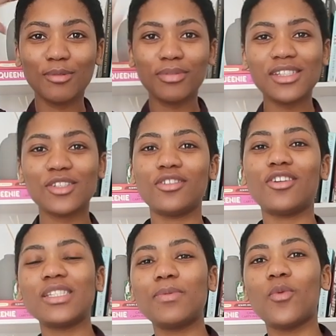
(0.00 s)
please don't
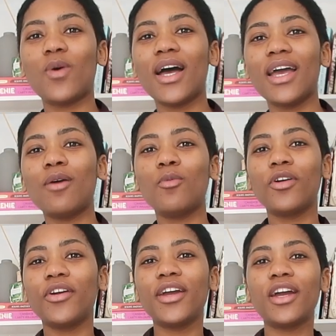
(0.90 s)
ask me why I'm
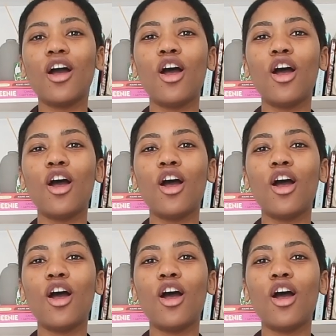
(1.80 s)
wearing